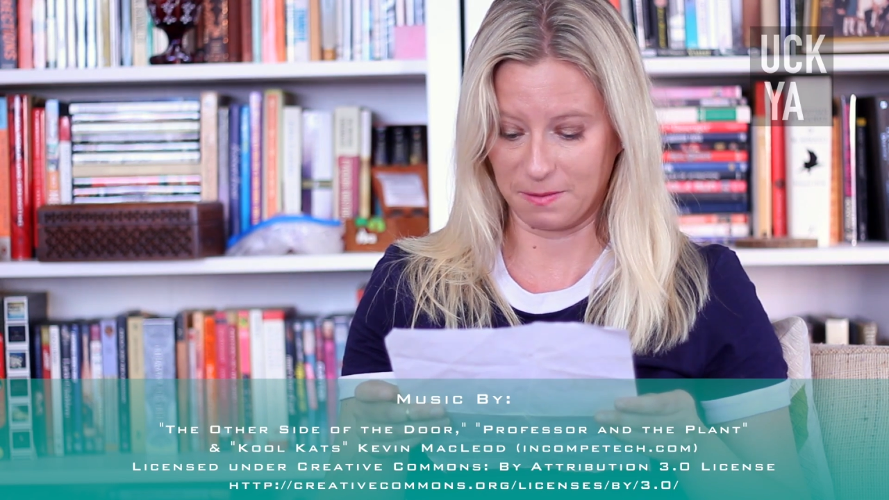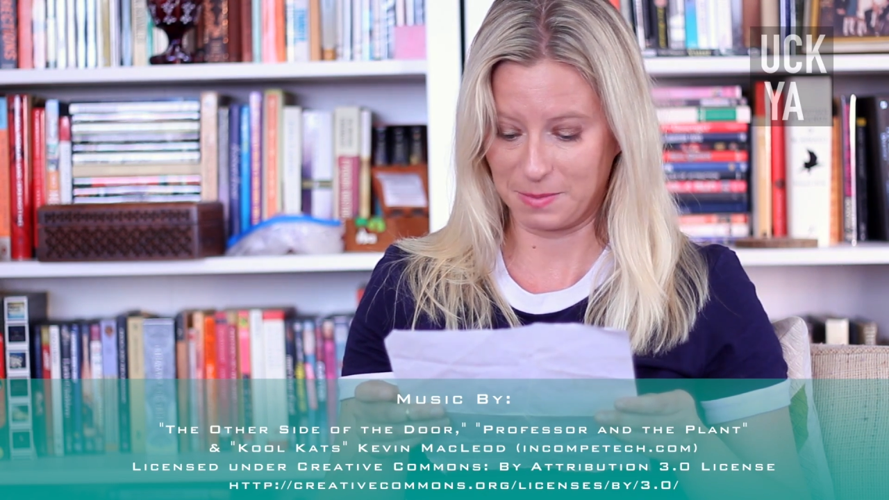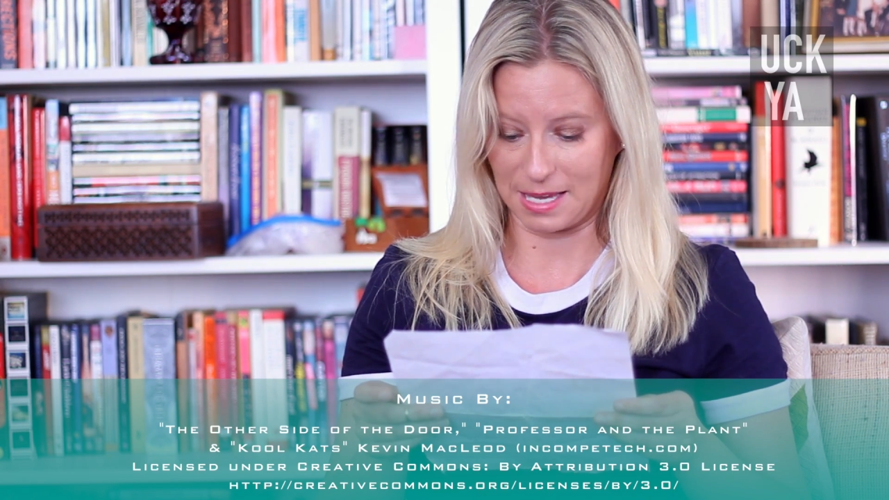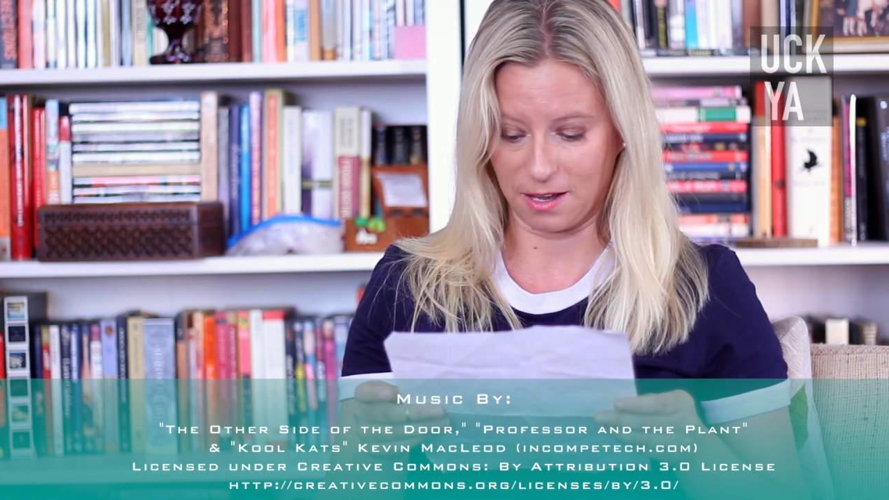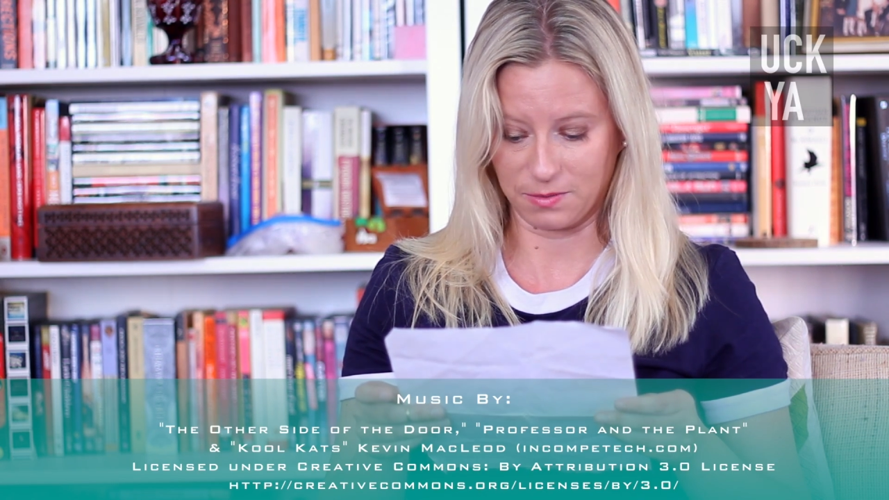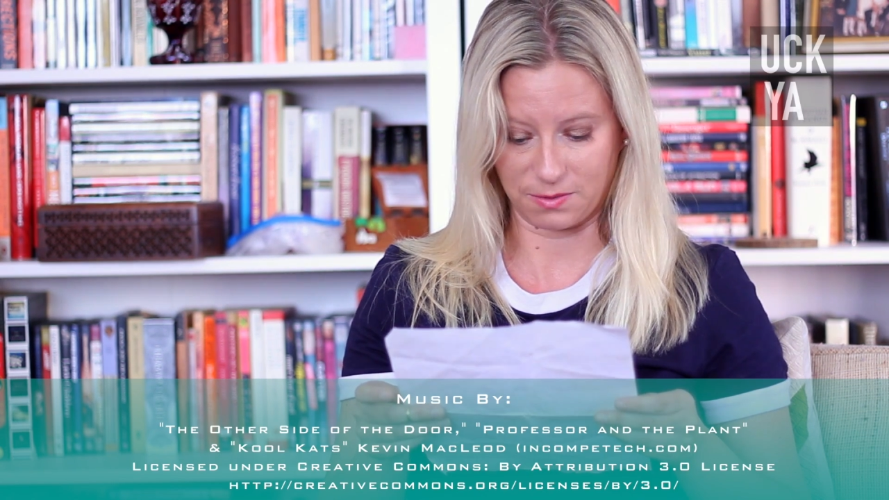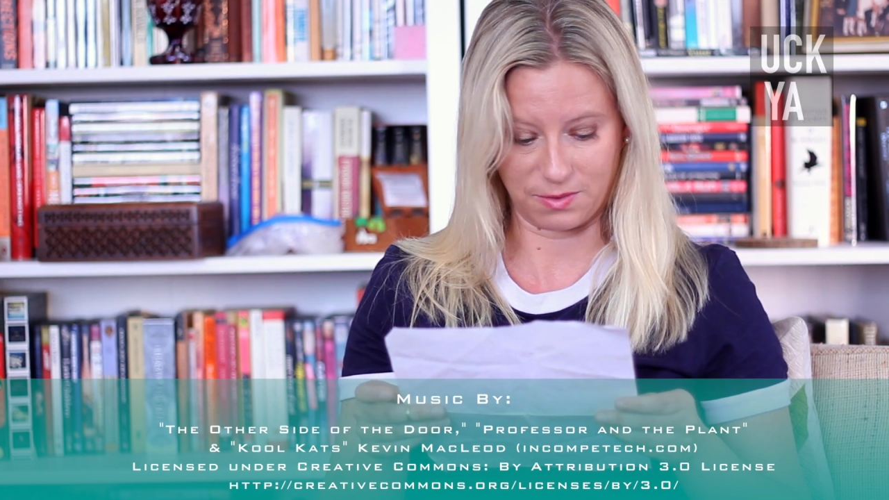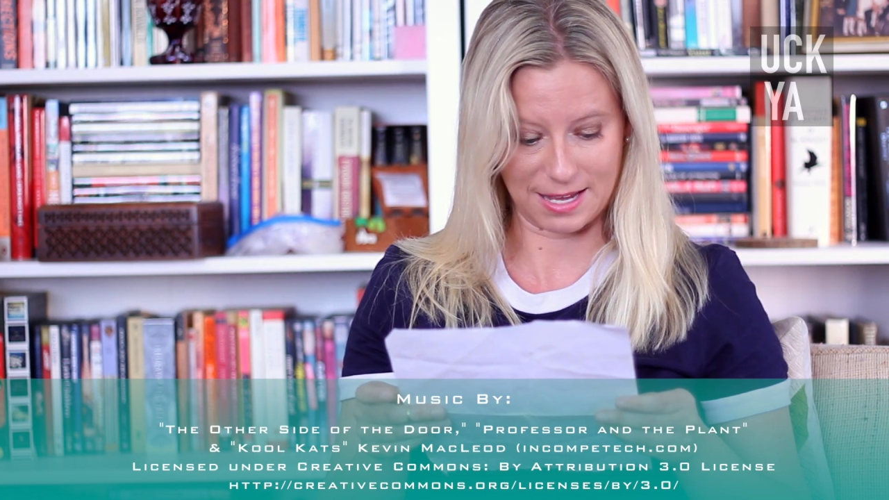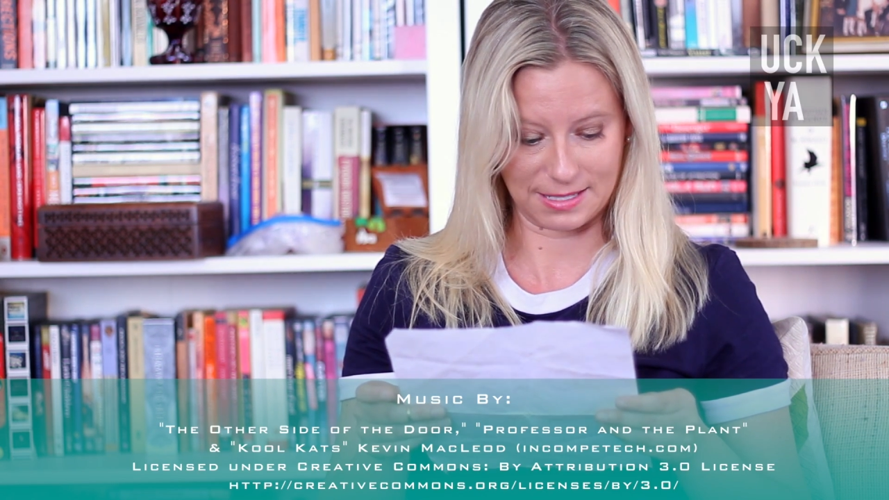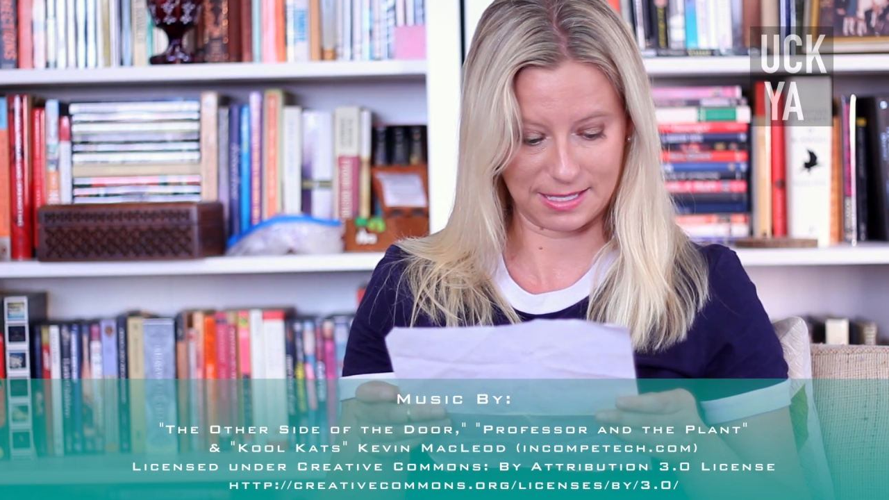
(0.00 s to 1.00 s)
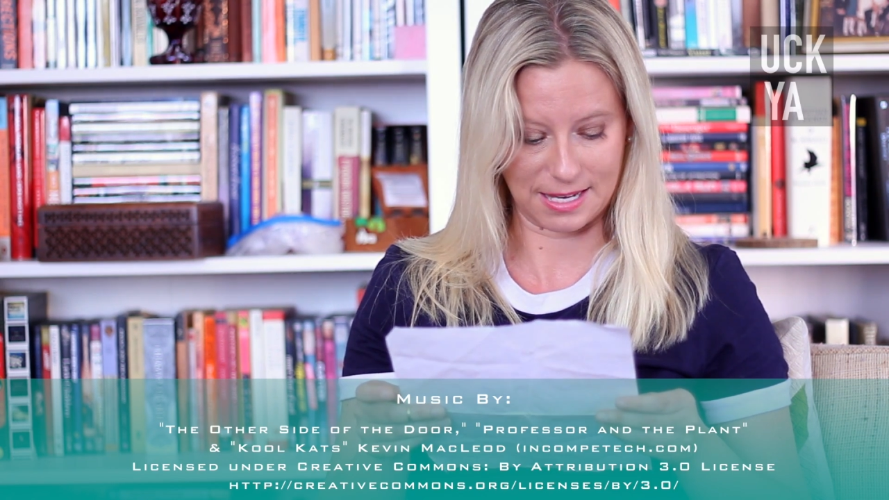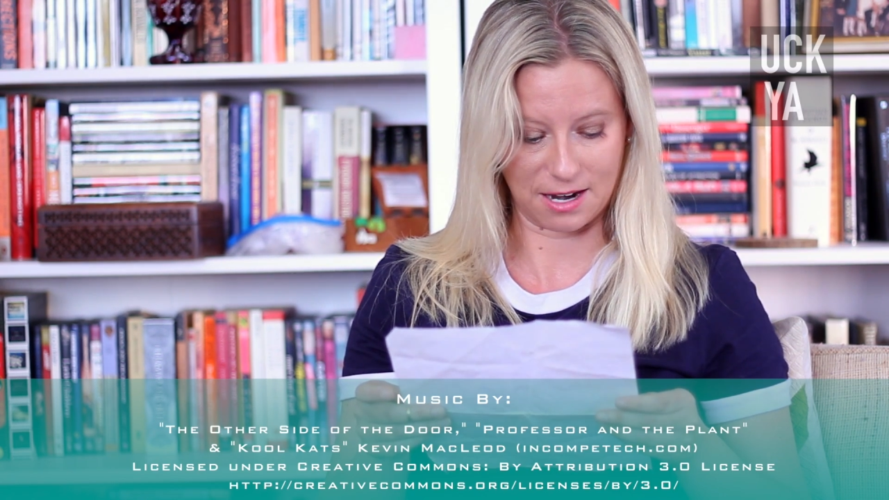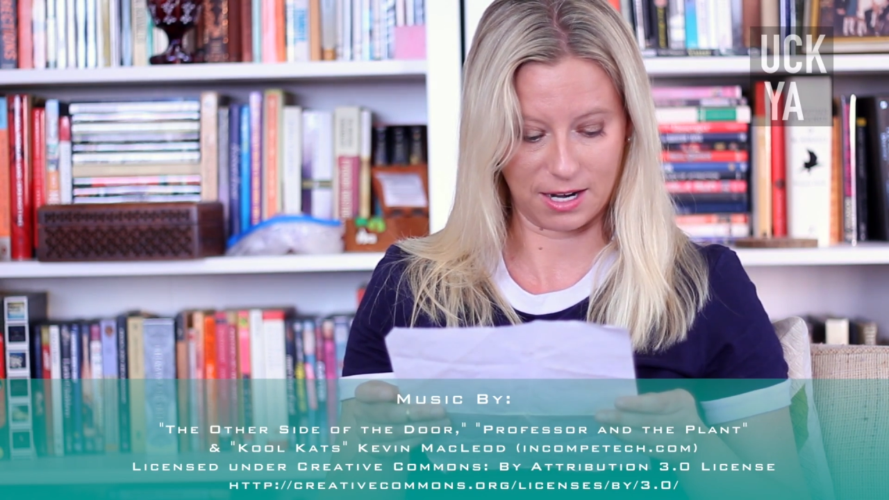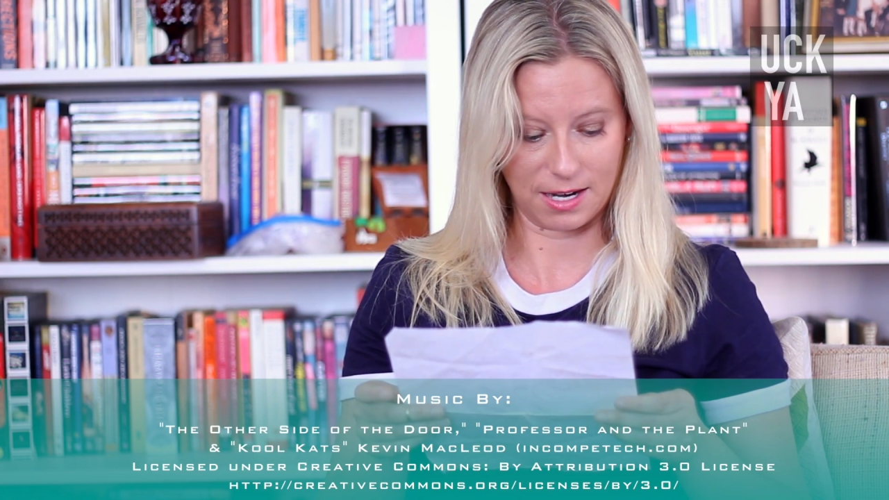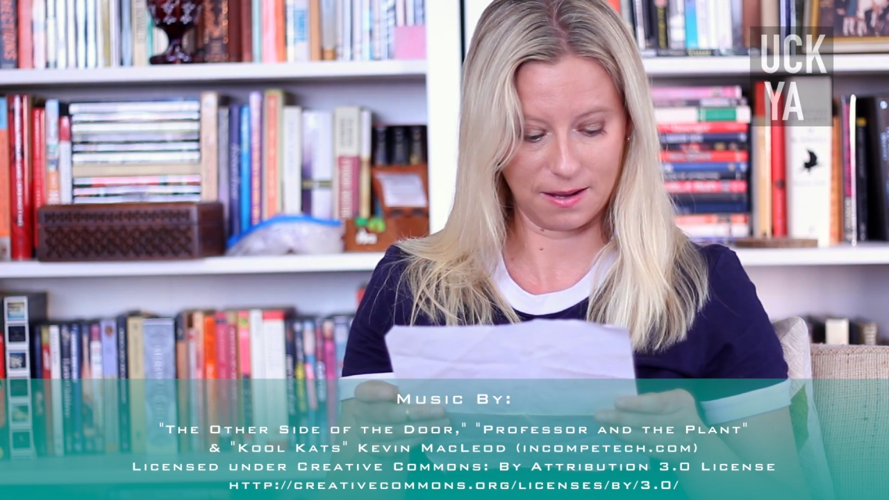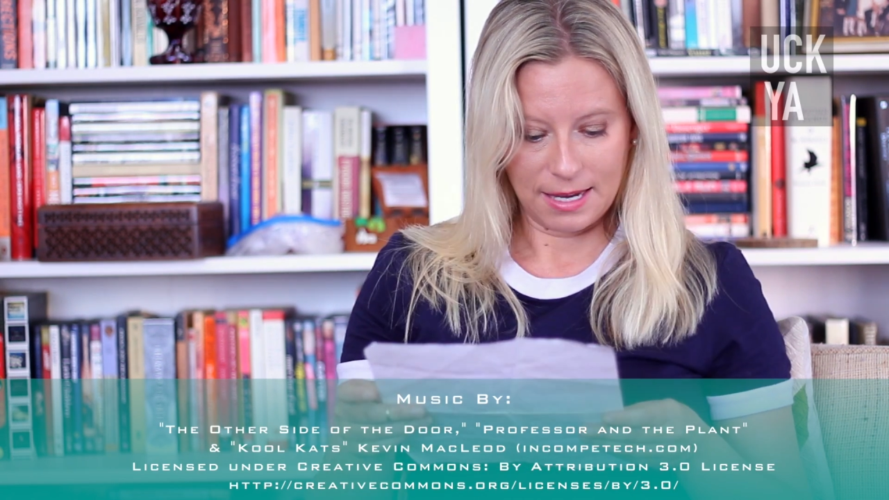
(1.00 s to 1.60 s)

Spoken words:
themselves if necessary.